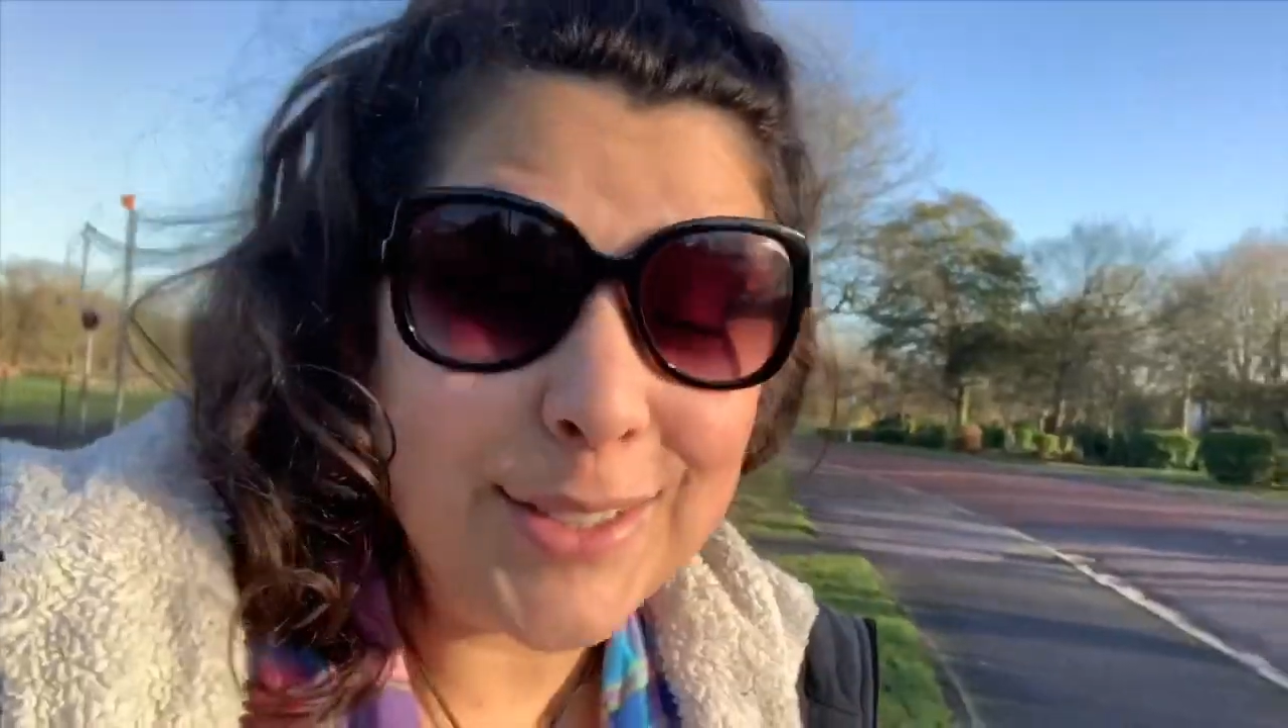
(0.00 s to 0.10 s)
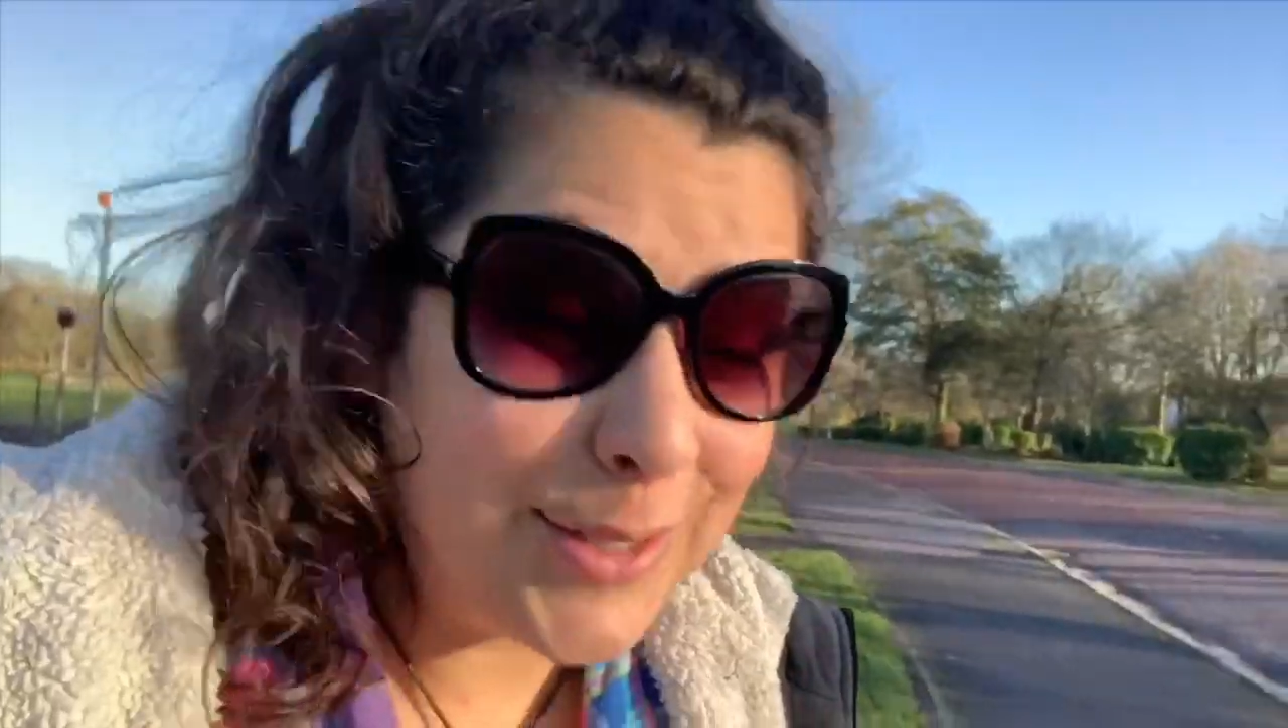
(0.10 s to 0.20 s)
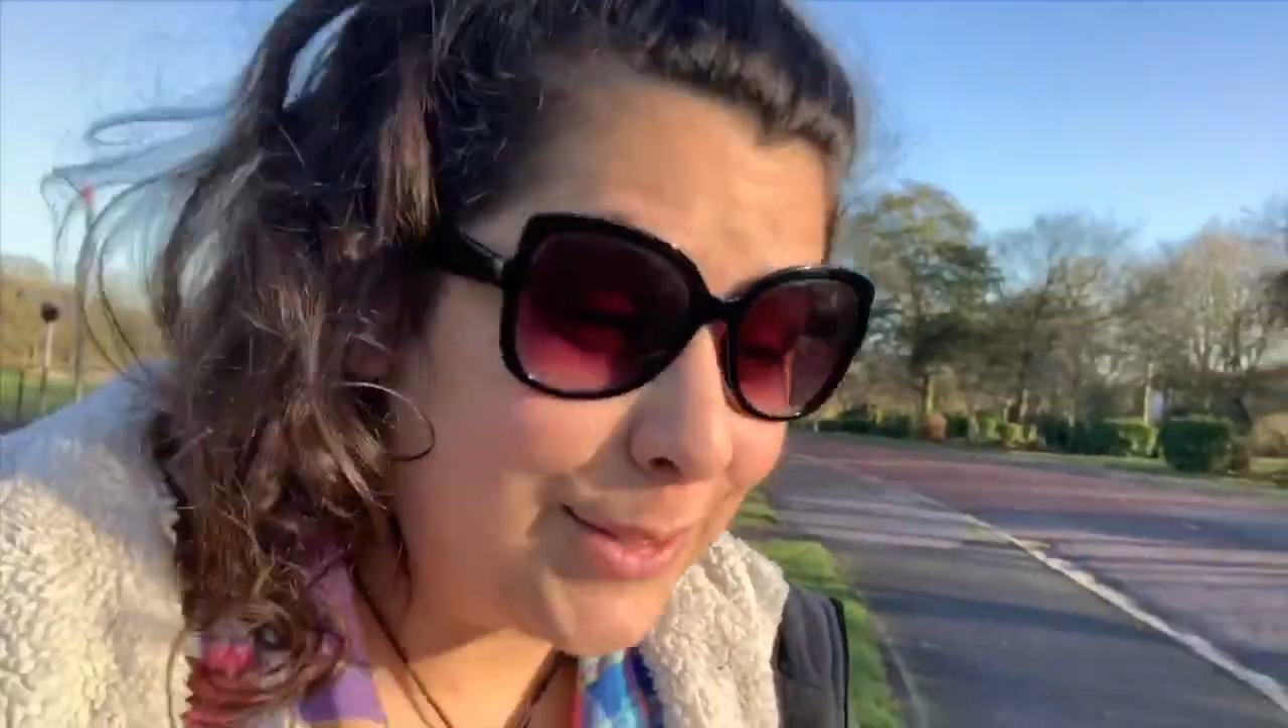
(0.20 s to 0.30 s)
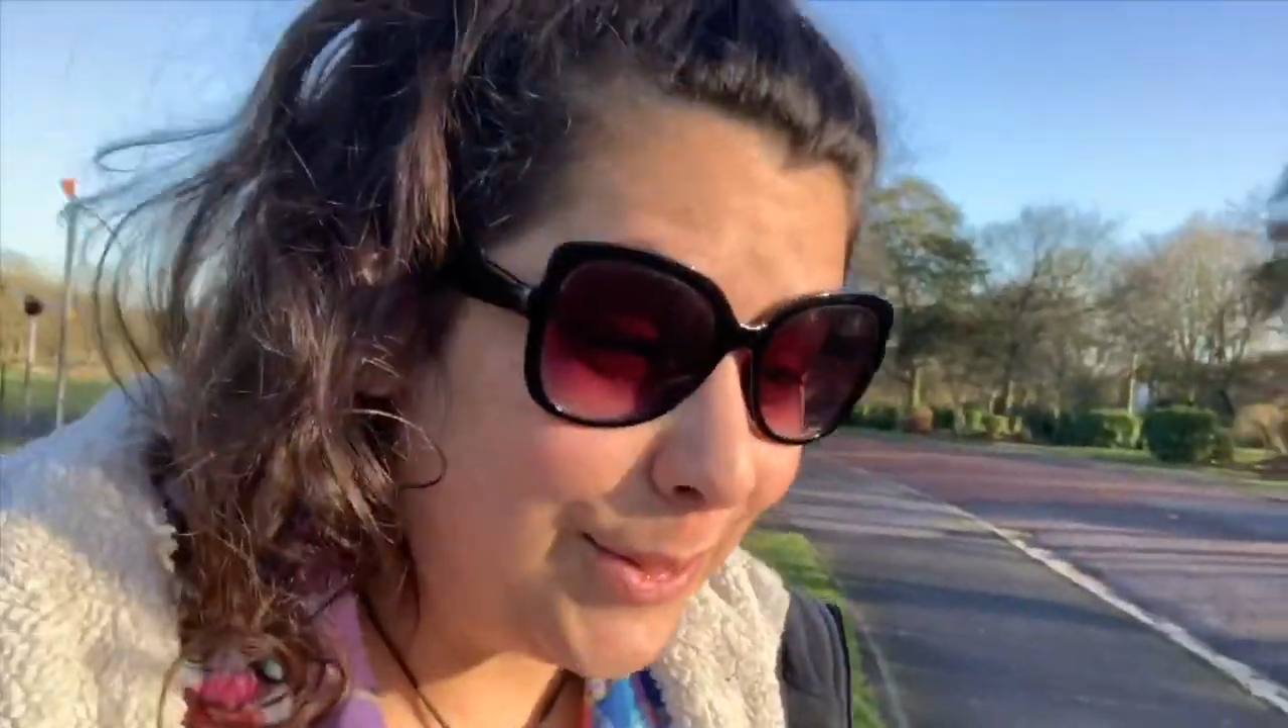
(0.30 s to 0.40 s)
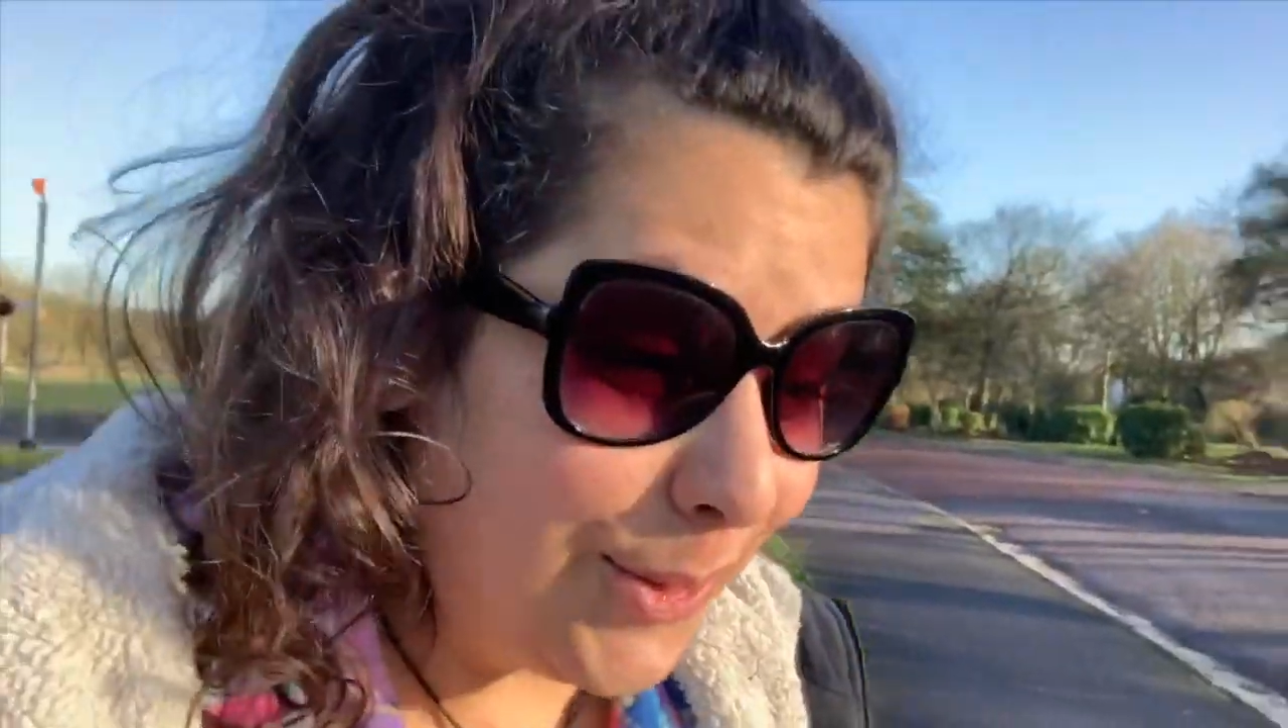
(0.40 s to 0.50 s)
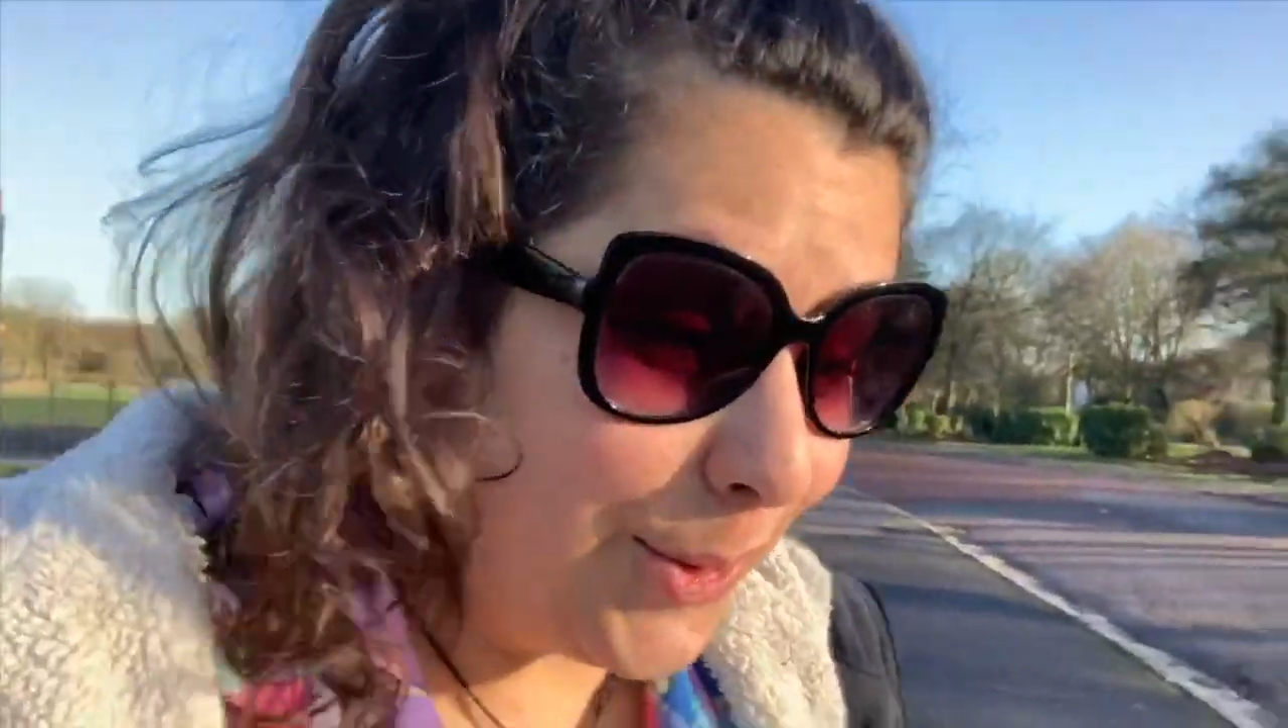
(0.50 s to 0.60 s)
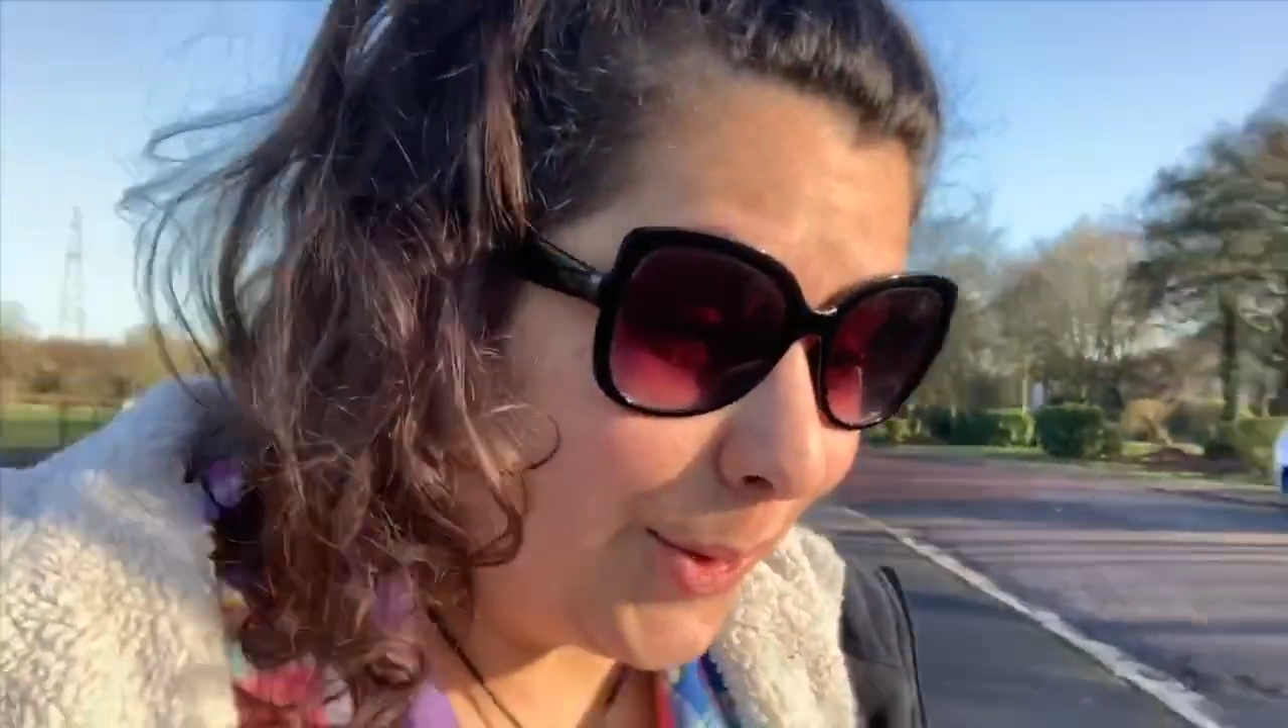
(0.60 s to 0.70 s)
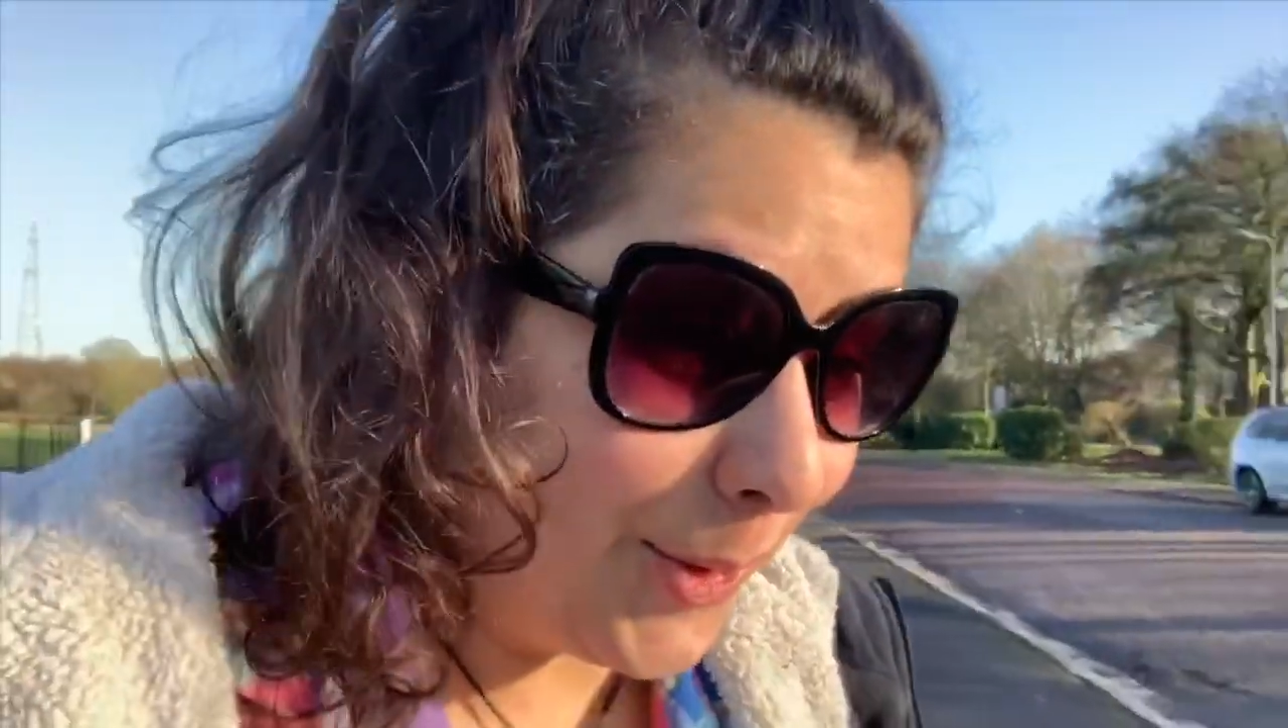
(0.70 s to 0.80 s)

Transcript: so